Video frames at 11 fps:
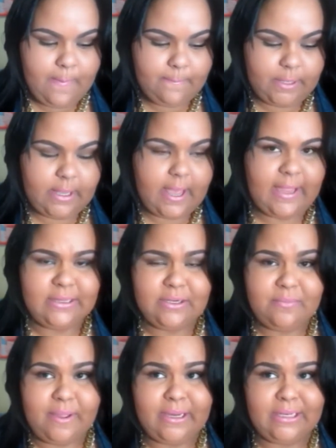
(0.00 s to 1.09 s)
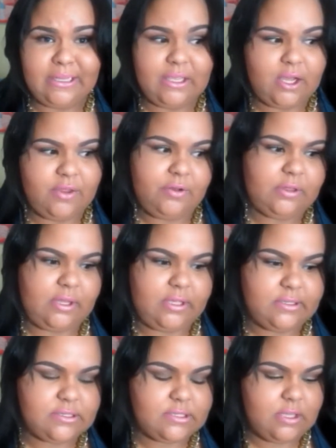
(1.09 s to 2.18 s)
but I ended up buying like other
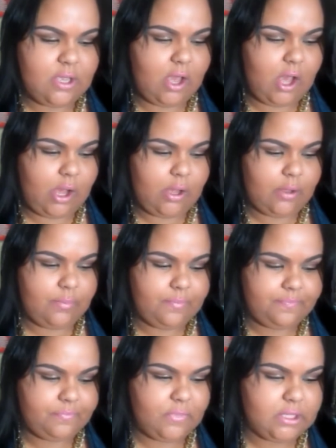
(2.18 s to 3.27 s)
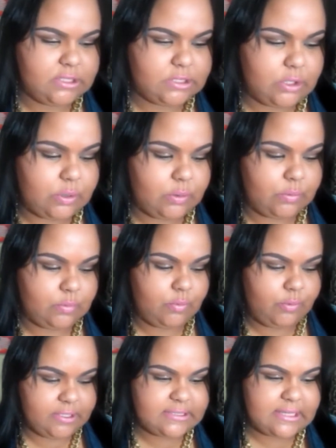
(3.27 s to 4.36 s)
things. Um, so
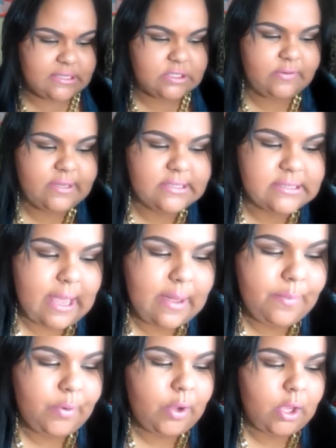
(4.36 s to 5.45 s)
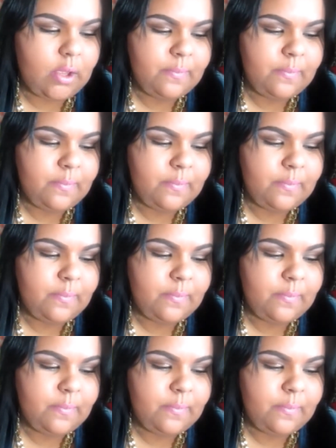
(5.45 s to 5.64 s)
with accessories, I bought,